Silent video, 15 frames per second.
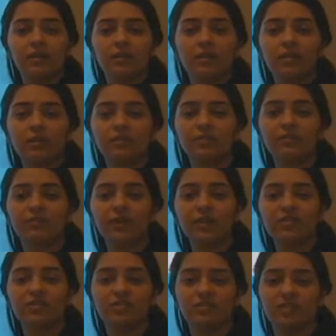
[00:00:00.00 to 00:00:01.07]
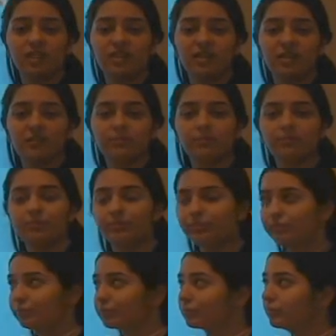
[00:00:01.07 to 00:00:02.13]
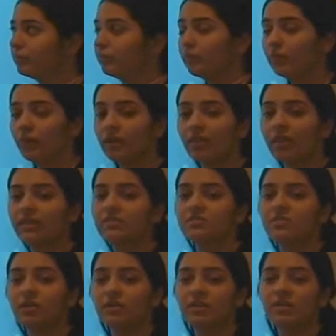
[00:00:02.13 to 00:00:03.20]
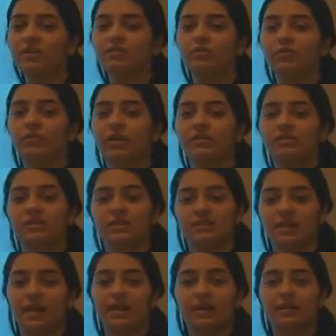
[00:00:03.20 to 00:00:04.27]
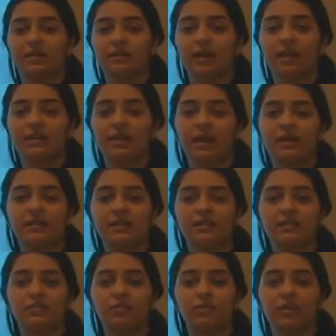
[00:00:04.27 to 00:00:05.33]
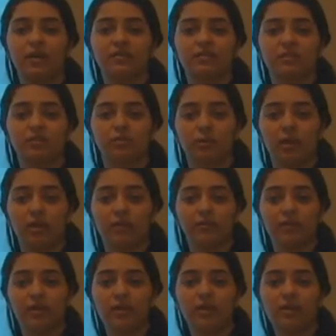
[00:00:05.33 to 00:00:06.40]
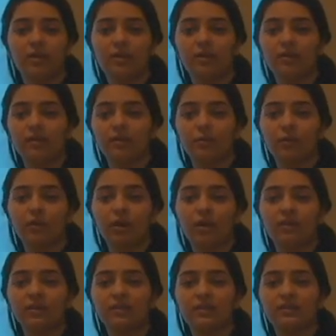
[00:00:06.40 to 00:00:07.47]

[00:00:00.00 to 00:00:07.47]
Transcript: There's a French study that started in 2010 and ended in 2012 regarding the